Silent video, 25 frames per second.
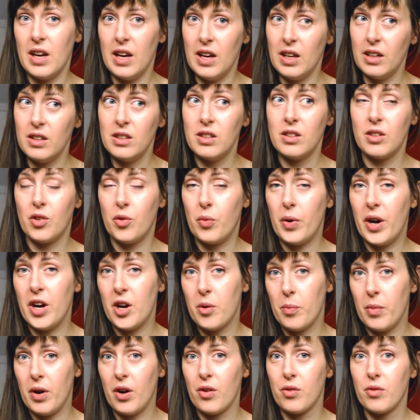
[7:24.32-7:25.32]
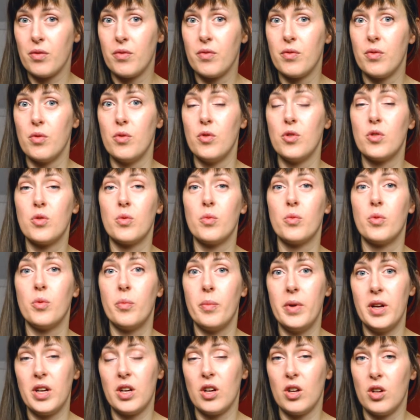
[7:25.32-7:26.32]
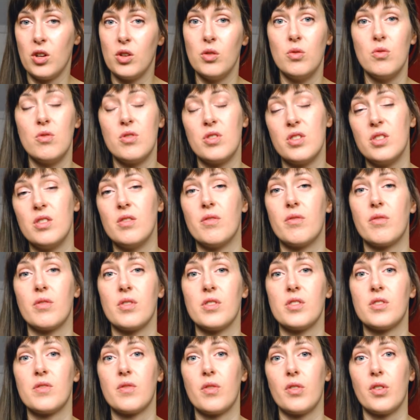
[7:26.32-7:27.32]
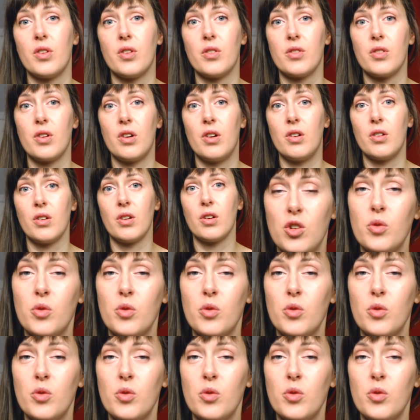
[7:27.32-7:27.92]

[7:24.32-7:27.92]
and the right amount of food will make a huge difference for your dog.